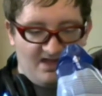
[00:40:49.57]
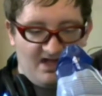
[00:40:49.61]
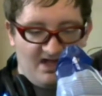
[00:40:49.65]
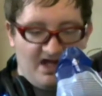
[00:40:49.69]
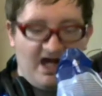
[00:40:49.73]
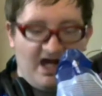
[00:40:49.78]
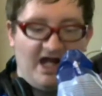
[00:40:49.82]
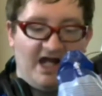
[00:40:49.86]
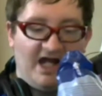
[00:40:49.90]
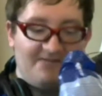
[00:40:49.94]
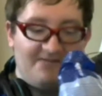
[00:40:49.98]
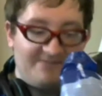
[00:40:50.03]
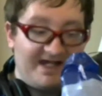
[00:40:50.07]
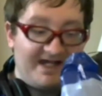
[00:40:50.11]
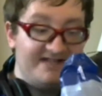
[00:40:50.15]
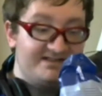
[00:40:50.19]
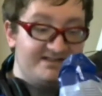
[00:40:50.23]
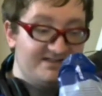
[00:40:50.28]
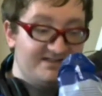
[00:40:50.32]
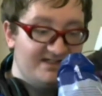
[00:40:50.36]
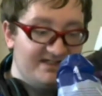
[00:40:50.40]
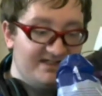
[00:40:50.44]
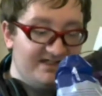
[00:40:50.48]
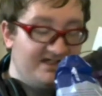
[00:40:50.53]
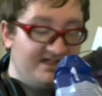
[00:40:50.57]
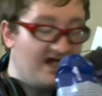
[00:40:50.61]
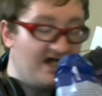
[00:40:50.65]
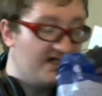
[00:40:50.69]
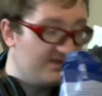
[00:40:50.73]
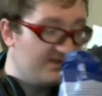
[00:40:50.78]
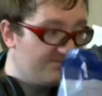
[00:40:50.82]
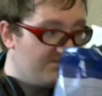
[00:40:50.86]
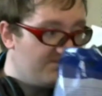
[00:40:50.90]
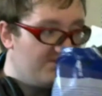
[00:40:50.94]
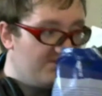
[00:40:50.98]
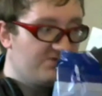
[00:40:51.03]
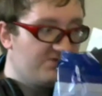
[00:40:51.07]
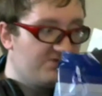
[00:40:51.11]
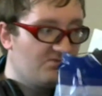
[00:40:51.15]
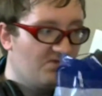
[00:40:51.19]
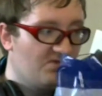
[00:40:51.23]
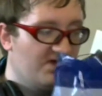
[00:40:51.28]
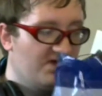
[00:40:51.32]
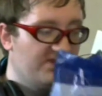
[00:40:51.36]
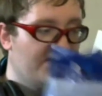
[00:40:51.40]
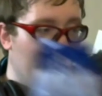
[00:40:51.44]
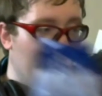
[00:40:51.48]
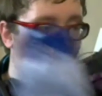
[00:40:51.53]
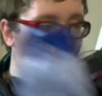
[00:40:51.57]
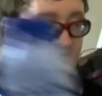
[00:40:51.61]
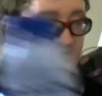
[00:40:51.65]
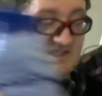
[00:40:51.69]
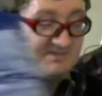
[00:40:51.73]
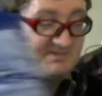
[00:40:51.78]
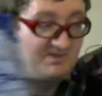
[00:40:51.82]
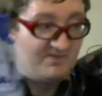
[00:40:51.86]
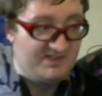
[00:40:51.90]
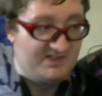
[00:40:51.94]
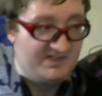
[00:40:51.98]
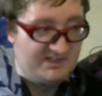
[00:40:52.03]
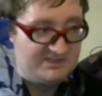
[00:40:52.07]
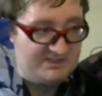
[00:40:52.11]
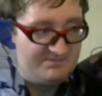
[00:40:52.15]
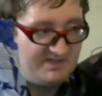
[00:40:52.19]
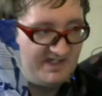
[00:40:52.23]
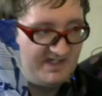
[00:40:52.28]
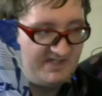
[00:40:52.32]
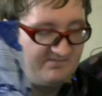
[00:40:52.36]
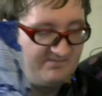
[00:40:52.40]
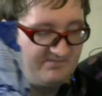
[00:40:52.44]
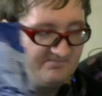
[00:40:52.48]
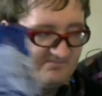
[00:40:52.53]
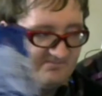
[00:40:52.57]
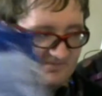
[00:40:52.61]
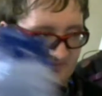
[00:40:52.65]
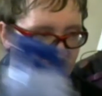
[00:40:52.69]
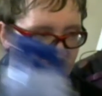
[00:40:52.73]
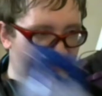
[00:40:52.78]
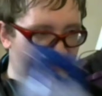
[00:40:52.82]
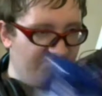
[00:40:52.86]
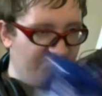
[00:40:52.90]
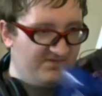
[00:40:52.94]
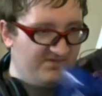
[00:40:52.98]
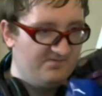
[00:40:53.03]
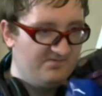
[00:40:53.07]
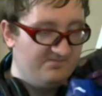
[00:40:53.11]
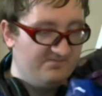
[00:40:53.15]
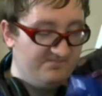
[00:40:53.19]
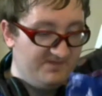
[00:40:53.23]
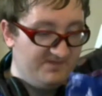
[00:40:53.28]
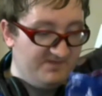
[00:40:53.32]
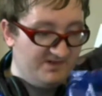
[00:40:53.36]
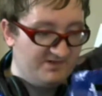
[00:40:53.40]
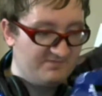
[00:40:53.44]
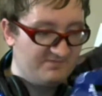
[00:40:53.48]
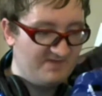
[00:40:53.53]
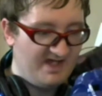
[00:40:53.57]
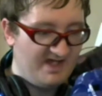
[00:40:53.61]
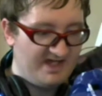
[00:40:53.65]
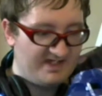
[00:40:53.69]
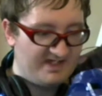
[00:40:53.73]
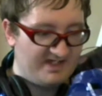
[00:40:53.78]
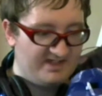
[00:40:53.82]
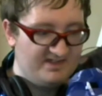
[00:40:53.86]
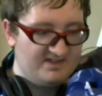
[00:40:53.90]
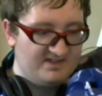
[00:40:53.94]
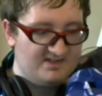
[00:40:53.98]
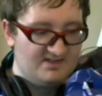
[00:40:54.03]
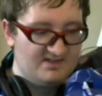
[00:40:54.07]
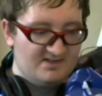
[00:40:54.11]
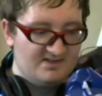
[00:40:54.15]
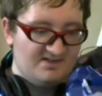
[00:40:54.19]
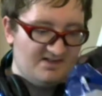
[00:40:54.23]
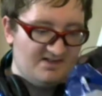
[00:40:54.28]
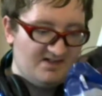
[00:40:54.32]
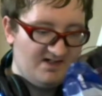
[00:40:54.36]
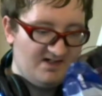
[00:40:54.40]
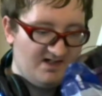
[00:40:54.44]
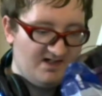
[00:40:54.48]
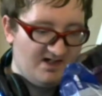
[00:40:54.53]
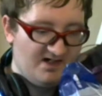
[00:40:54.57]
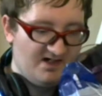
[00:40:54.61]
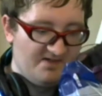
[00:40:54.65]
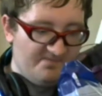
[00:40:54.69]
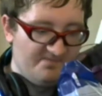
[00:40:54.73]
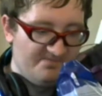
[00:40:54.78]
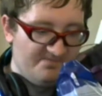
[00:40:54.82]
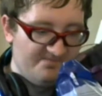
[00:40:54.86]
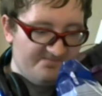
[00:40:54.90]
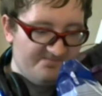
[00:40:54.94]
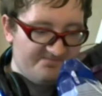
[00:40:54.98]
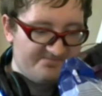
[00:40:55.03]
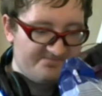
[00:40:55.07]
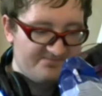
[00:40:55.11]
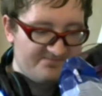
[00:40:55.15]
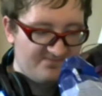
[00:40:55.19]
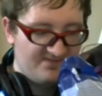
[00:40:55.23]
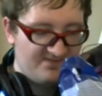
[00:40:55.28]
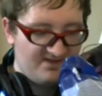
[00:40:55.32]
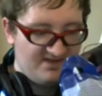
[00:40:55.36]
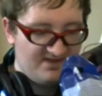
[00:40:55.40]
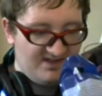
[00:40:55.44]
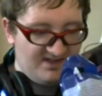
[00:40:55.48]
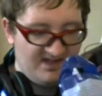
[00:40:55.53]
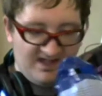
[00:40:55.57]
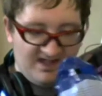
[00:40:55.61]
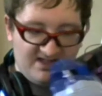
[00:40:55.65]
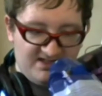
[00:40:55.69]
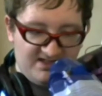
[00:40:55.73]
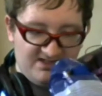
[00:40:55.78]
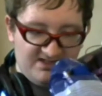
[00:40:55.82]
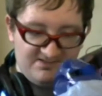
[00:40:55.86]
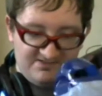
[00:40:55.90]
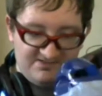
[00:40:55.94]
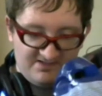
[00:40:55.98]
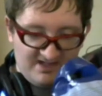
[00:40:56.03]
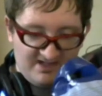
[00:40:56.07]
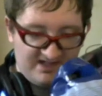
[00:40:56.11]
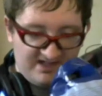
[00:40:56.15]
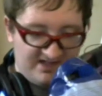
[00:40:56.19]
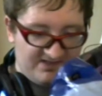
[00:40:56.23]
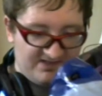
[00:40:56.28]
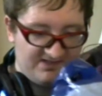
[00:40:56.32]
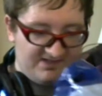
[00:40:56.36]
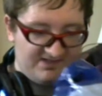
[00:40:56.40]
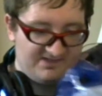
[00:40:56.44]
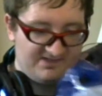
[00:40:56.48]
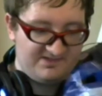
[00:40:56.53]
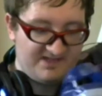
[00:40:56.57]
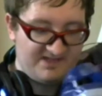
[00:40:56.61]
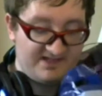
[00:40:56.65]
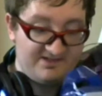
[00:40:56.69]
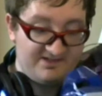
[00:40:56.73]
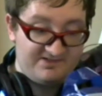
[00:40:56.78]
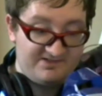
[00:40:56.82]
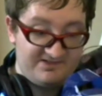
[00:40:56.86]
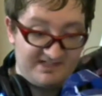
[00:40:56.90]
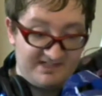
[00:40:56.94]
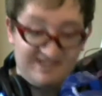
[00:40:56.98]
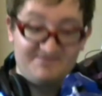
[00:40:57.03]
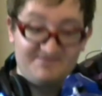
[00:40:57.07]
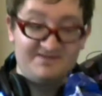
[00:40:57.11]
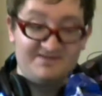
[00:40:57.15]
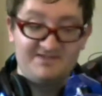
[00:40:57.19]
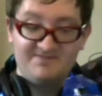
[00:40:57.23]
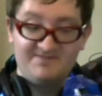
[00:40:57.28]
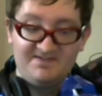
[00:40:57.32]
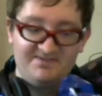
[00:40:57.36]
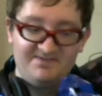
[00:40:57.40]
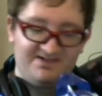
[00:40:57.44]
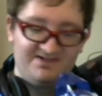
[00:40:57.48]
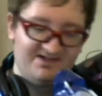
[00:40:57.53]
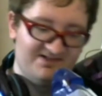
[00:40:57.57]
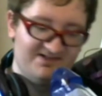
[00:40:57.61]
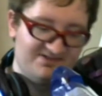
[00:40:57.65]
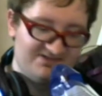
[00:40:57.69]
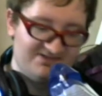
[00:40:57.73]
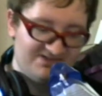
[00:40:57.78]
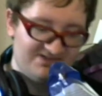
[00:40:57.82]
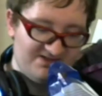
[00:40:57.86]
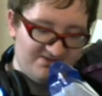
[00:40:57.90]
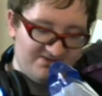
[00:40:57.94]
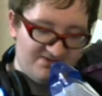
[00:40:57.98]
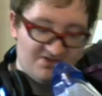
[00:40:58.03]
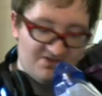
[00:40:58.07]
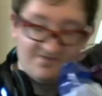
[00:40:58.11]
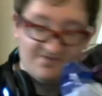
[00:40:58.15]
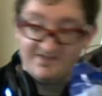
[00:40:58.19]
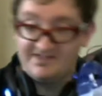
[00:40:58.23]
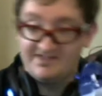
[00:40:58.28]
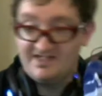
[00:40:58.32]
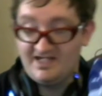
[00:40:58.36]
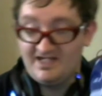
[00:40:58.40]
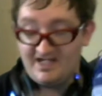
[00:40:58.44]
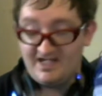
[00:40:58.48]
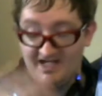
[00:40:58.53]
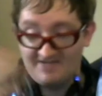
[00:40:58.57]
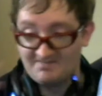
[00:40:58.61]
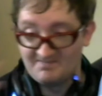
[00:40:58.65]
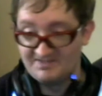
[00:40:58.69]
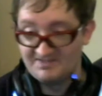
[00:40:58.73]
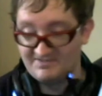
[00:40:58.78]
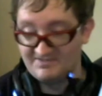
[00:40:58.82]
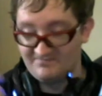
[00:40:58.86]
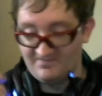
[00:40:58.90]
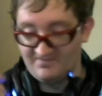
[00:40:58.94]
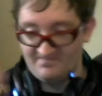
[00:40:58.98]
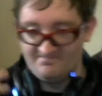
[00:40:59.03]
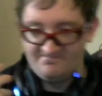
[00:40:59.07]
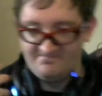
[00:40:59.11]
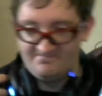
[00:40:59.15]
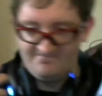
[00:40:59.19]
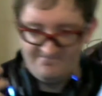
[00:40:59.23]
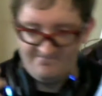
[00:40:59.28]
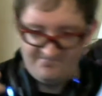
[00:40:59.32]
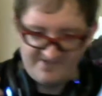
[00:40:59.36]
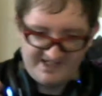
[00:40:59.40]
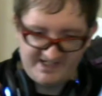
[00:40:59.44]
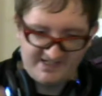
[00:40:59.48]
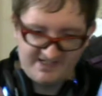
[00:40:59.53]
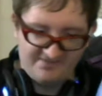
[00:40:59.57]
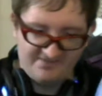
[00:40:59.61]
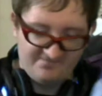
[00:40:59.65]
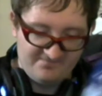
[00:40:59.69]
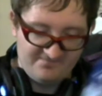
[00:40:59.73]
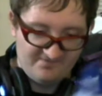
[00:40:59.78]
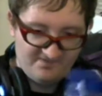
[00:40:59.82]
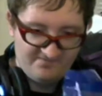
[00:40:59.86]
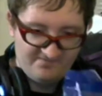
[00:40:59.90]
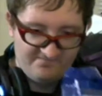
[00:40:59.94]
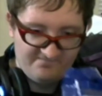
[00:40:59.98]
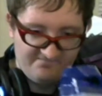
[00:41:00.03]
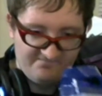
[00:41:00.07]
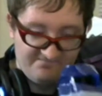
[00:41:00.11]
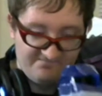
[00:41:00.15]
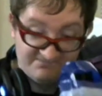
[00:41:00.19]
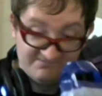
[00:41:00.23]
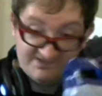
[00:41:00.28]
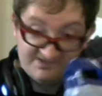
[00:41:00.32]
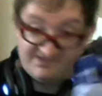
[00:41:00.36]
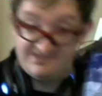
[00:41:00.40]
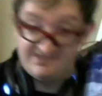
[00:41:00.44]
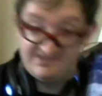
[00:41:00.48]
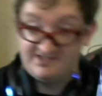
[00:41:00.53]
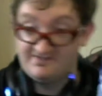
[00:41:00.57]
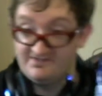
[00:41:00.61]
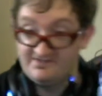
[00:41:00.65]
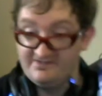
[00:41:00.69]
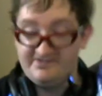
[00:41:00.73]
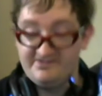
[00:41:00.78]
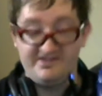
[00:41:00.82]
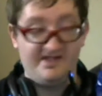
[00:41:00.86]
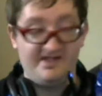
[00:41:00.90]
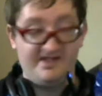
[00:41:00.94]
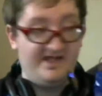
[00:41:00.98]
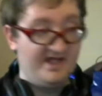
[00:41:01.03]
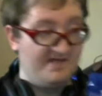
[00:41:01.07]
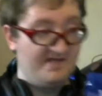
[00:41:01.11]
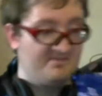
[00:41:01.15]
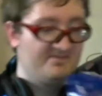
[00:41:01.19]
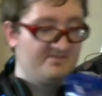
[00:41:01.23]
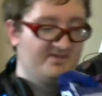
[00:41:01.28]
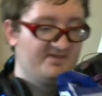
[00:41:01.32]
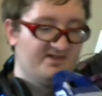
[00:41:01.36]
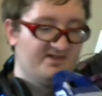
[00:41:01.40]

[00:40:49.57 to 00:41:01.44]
I imagine that he got the first one the last time he went to Japan, which was a few years back. And I guess he decided to give it to me because, knowing how much of a fan of this series I am,